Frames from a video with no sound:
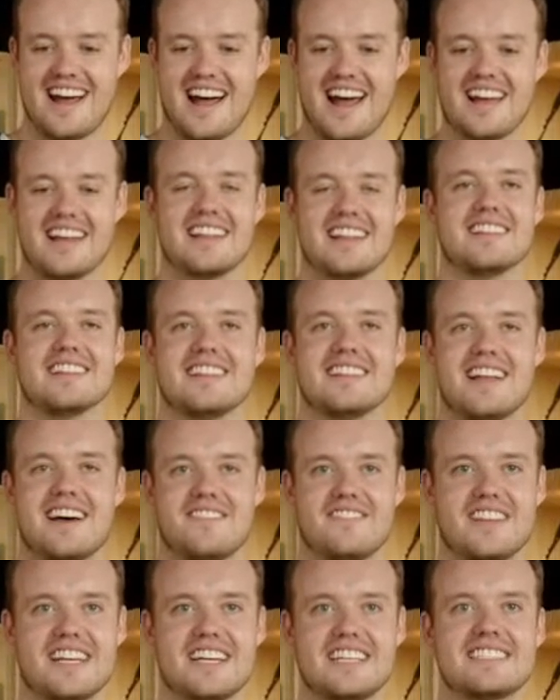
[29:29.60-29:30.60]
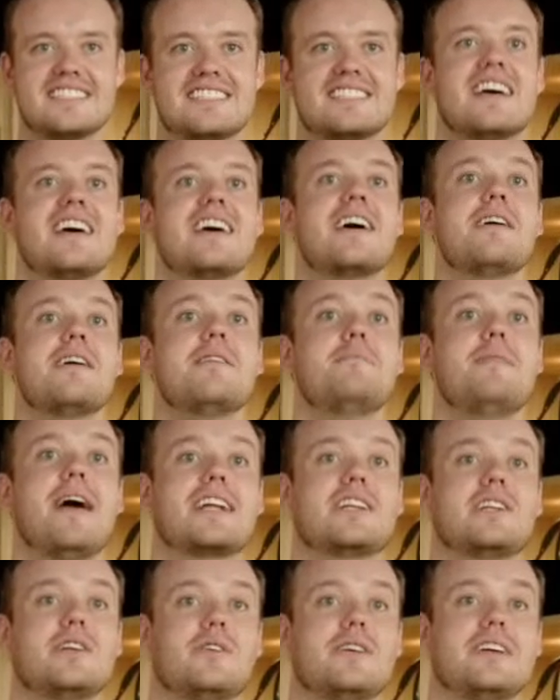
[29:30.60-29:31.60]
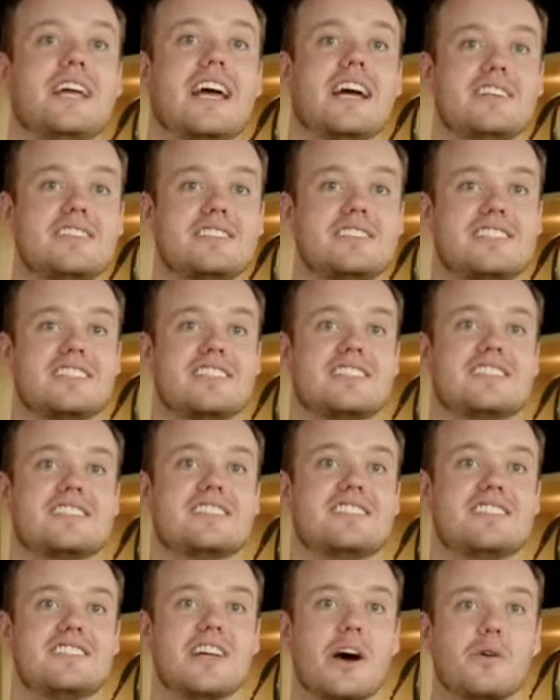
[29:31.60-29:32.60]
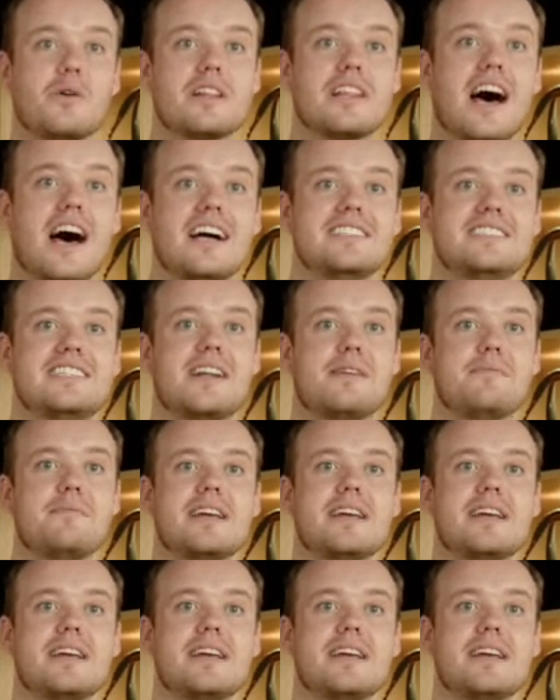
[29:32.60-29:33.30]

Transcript: I love this. Magnolia, I used to sew a lot.